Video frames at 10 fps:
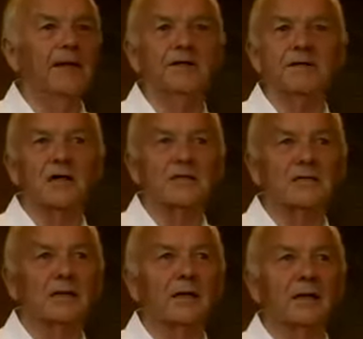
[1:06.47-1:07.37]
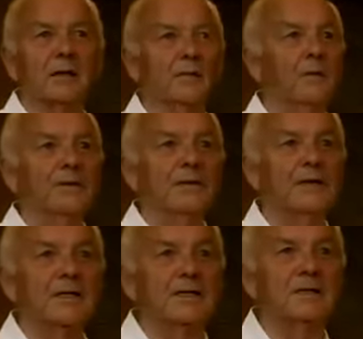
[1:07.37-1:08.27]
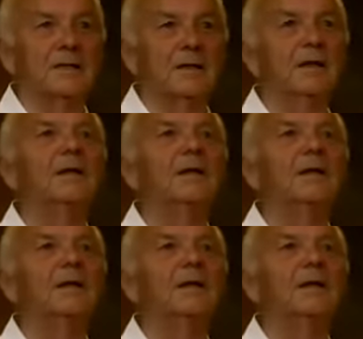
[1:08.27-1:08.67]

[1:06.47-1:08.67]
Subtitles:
It's just what it is.